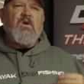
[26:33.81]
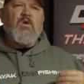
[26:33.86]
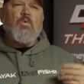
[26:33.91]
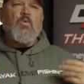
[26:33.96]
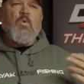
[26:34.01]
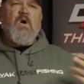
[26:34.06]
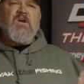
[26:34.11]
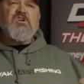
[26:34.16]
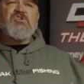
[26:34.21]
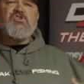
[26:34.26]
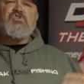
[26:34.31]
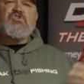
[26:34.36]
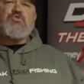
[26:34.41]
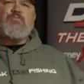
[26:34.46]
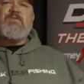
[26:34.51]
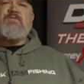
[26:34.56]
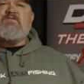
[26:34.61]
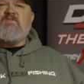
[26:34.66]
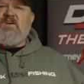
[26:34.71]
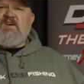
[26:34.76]
Why should you
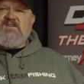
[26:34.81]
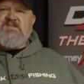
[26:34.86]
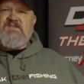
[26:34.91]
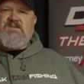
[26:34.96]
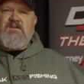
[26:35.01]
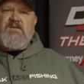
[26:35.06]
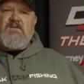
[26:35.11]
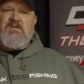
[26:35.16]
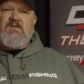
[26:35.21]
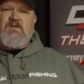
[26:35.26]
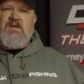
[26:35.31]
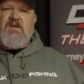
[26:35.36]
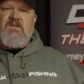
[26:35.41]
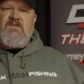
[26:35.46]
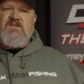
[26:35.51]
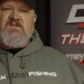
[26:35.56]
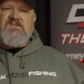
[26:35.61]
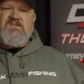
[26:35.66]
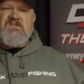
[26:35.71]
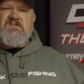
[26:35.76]
be vested in
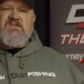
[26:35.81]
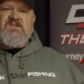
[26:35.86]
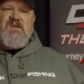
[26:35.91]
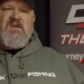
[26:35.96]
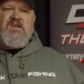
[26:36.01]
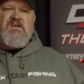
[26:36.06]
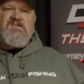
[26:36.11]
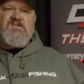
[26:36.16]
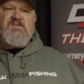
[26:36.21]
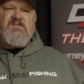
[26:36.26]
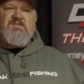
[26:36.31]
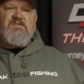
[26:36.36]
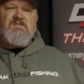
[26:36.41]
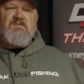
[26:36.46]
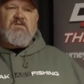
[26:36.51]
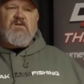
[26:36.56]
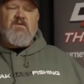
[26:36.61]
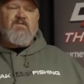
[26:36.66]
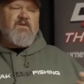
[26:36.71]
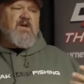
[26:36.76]
the success
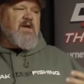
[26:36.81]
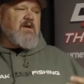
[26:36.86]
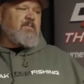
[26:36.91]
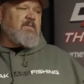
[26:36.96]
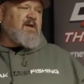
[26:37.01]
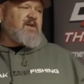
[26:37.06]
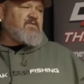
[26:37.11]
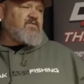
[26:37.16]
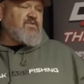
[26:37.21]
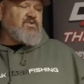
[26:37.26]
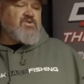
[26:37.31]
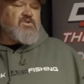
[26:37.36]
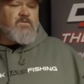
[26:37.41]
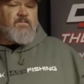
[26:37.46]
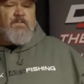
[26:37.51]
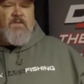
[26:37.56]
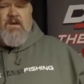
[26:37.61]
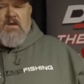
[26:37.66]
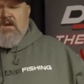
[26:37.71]
of kayak bass fishing?